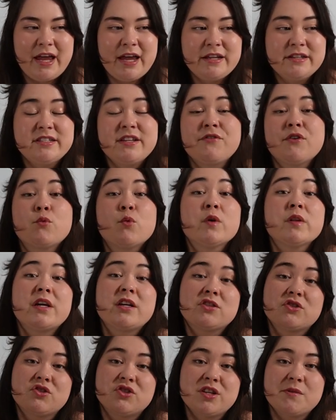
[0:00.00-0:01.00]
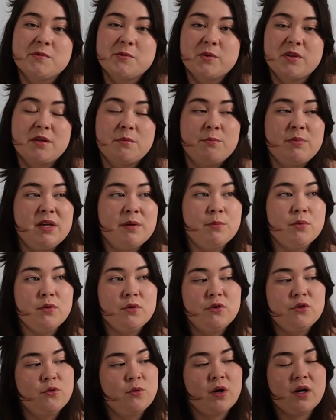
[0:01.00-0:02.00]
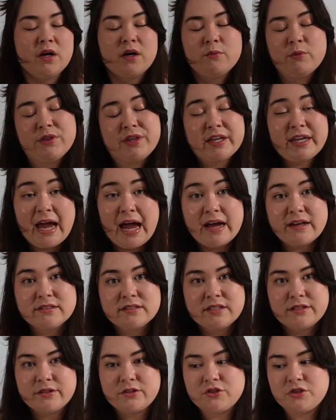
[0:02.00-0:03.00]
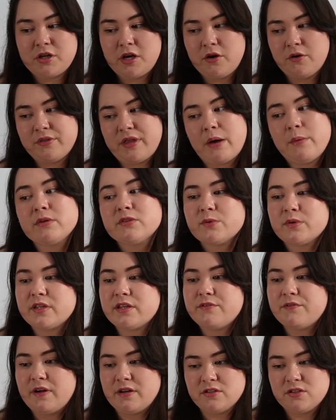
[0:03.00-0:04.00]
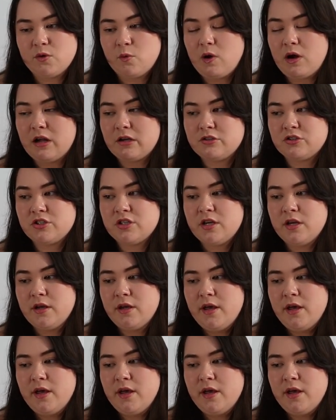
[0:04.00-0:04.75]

and different relationships with the people who are with the cast in the show. That was really fun to watch.